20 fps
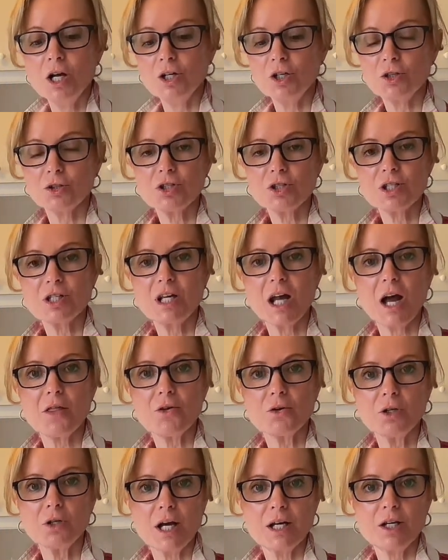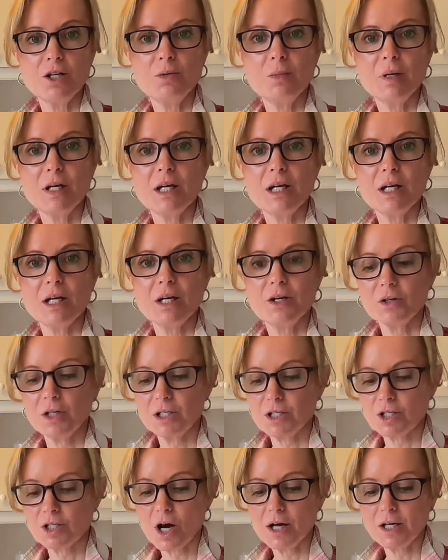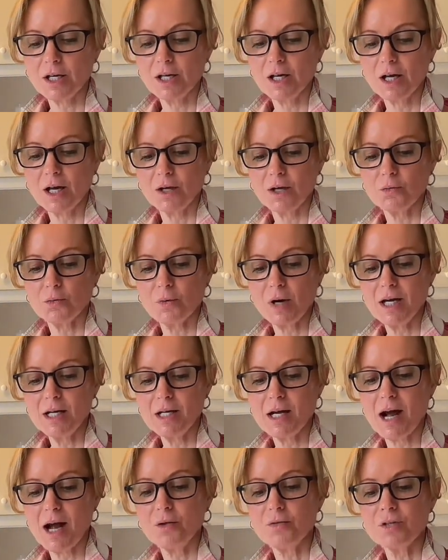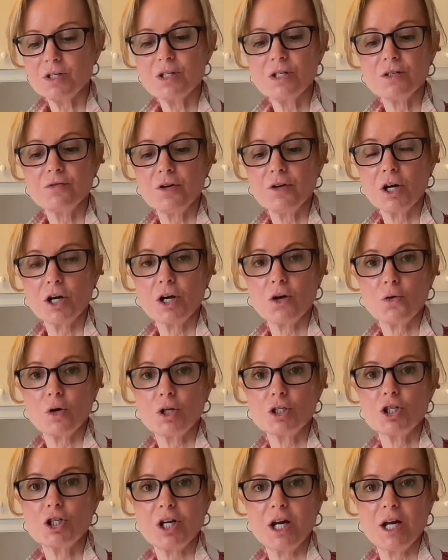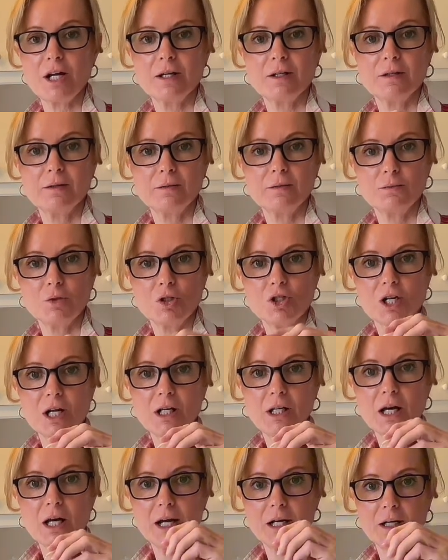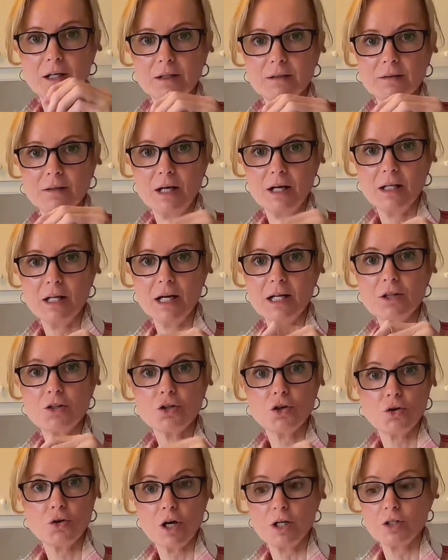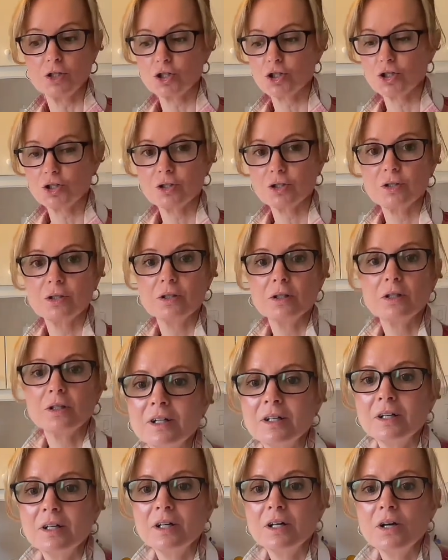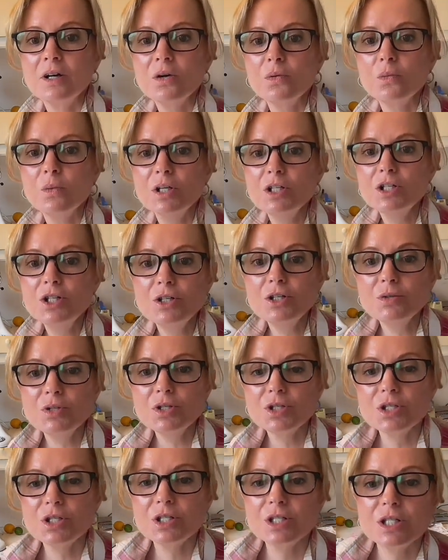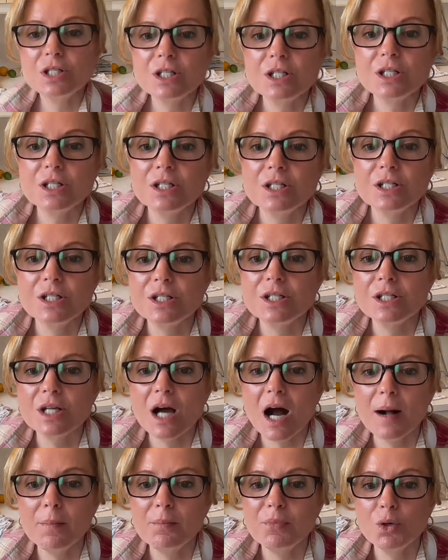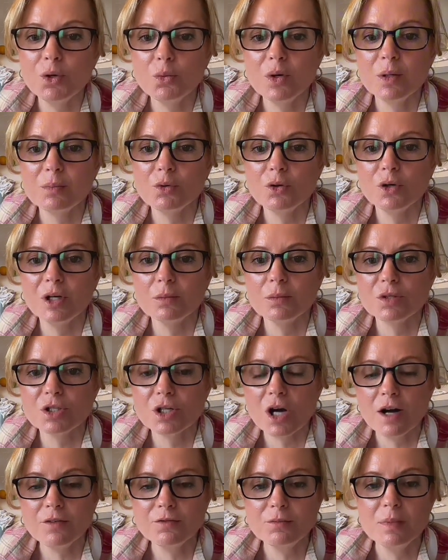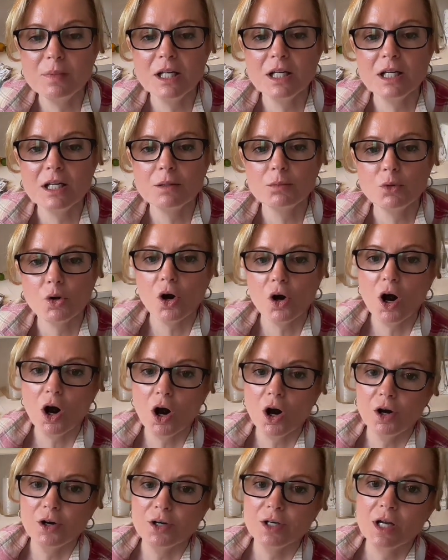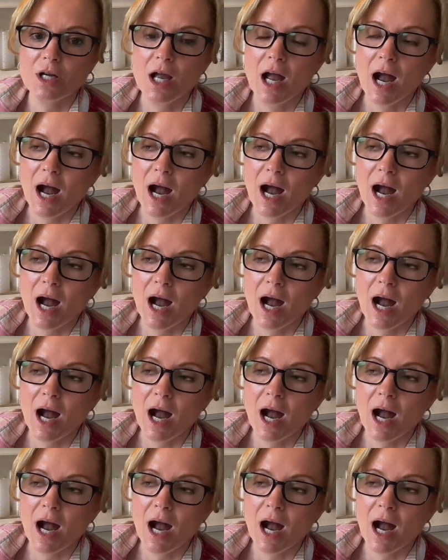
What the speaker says: you'll just gather a lot of humidity and it'll get soggy again. Right now, this is very crunchy, which I like. I like the crunch. When do you stop the whipped cream? Soft, medium, or hard?